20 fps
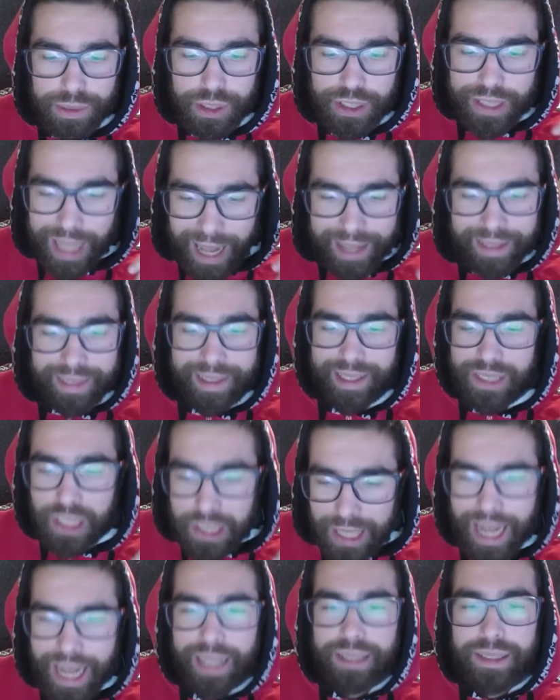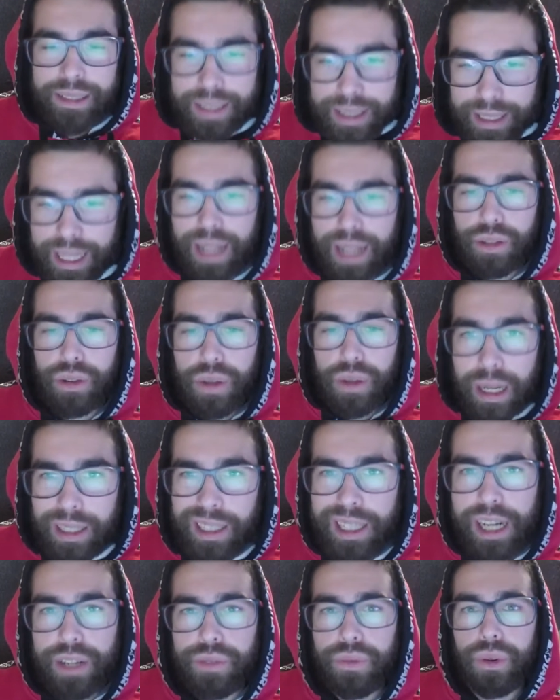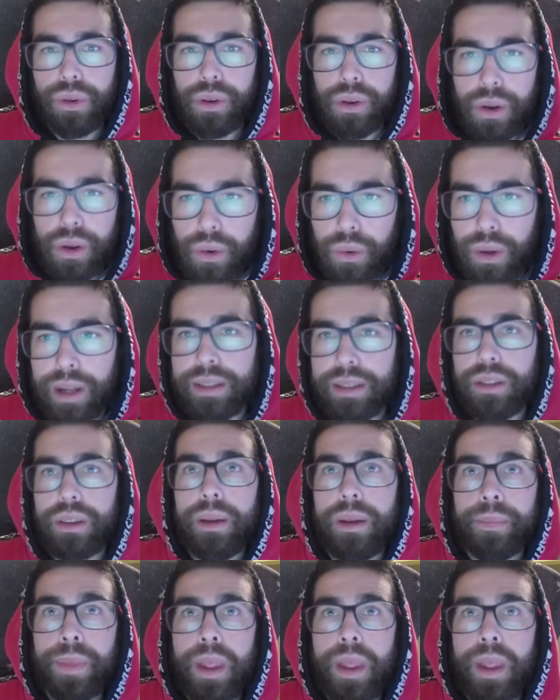study, study, study, you're gonna search for knowledge,